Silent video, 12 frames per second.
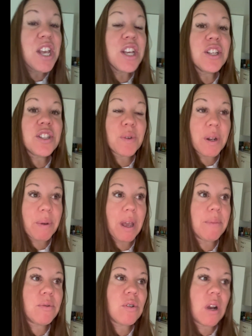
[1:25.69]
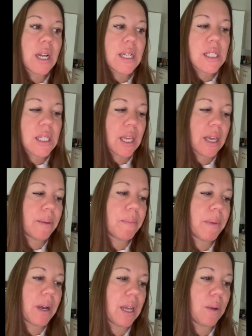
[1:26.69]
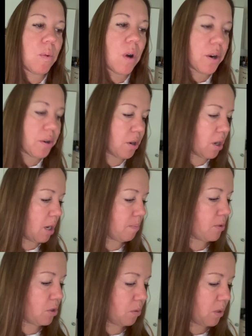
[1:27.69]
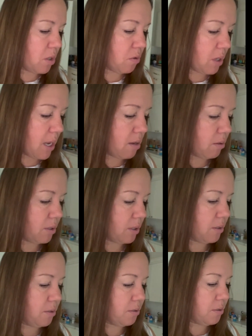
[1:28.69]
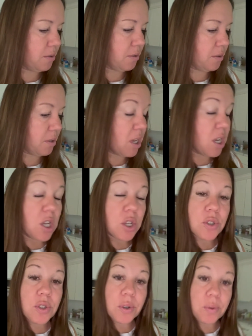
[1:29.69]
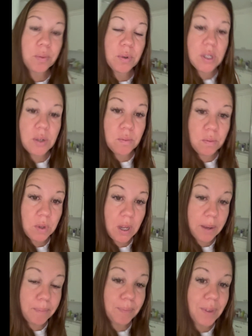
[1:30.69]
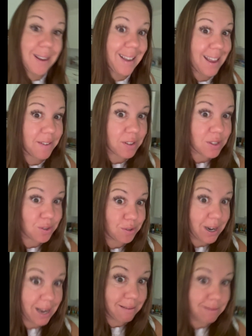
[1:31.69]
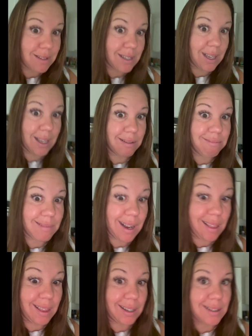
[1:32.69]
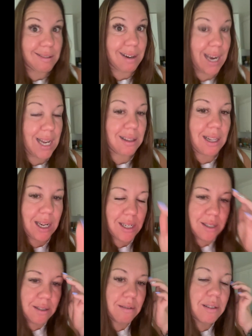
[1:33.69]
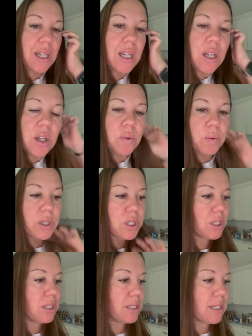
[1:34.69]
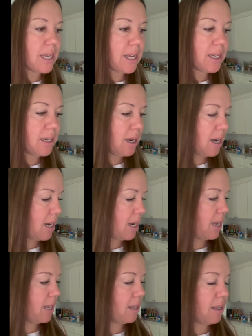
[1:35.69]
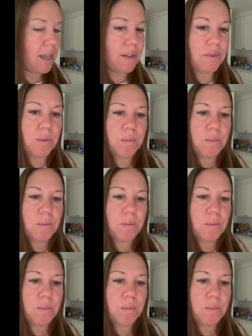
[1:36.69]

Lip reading: So anyway, I'm trying to get my water up to 100 ounces. So I have this great routine, I think it's great, that I do, which is that I have an